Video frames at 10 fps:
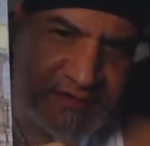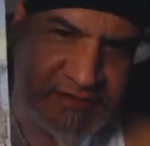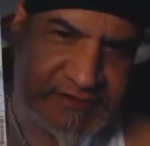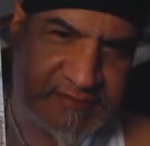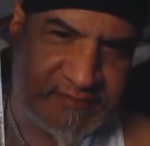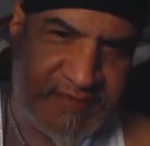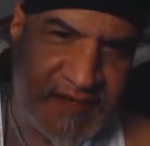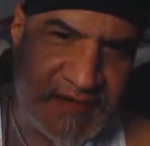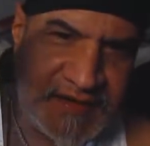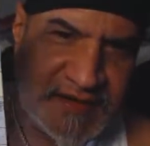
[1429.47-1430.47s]
just
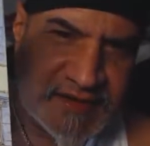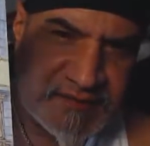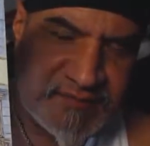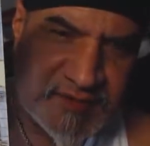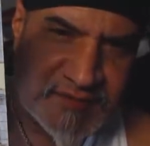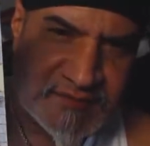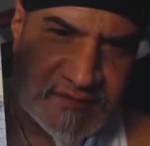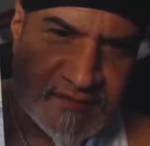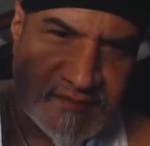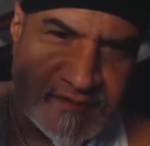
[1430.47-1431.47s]
pen and ink, but
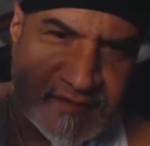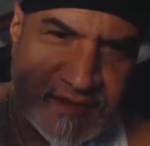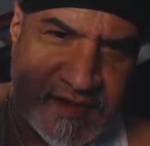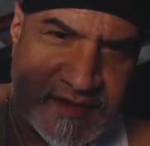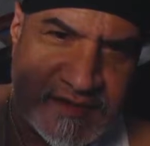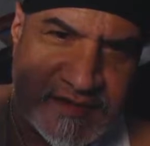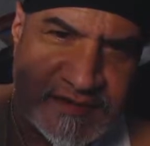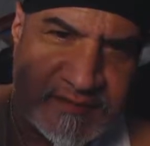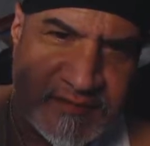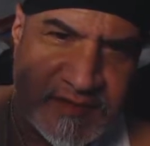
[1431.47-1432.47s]
I did
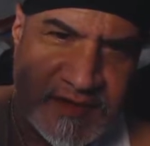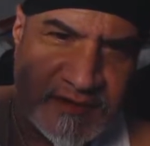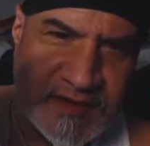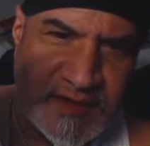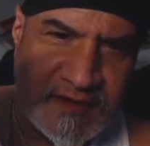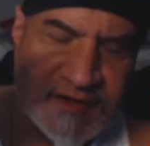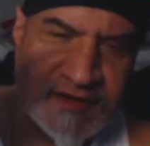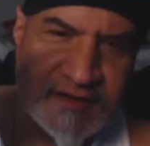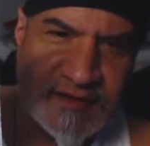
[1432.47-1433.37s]
some coloring on it